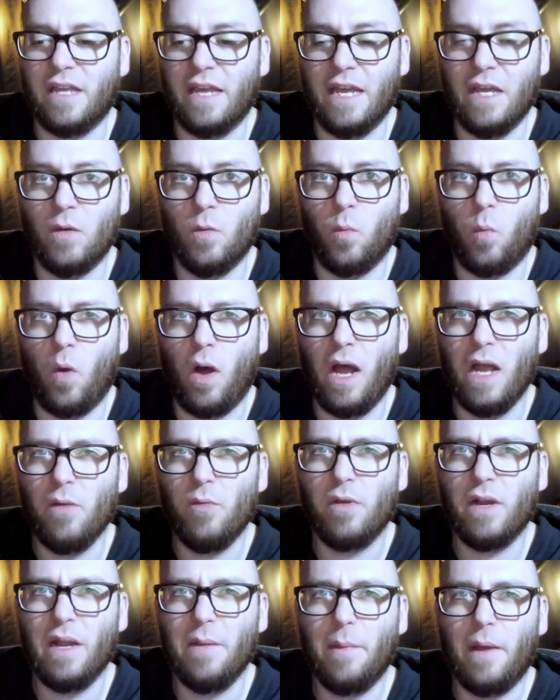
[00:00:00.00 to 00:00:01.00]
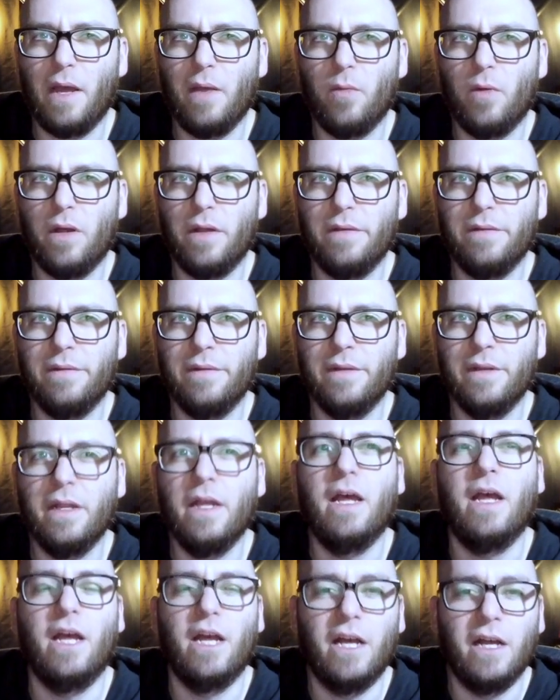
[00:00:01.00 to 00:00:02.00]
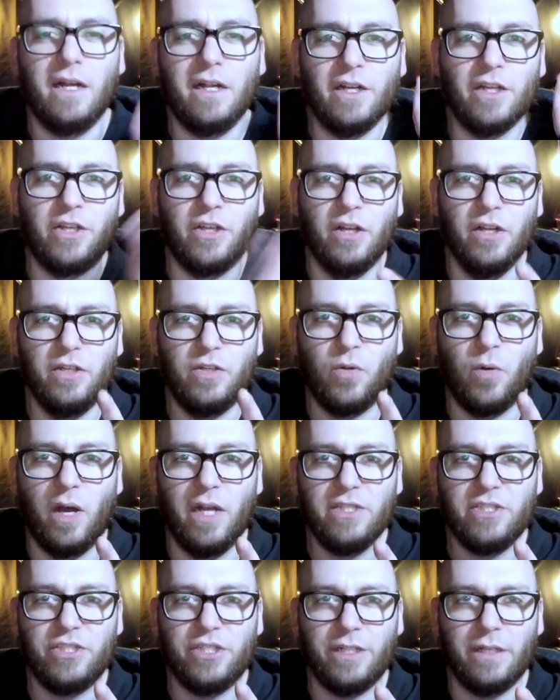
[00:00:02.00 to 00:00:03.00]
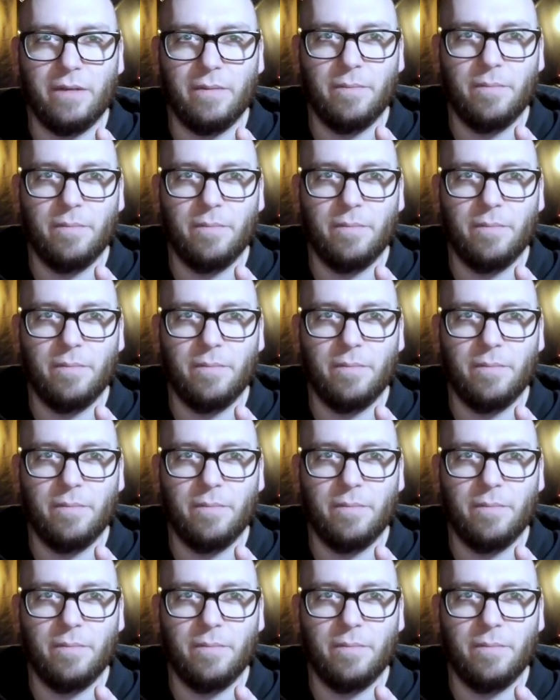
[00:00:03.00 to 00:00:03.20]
and why would I buy one? Good question.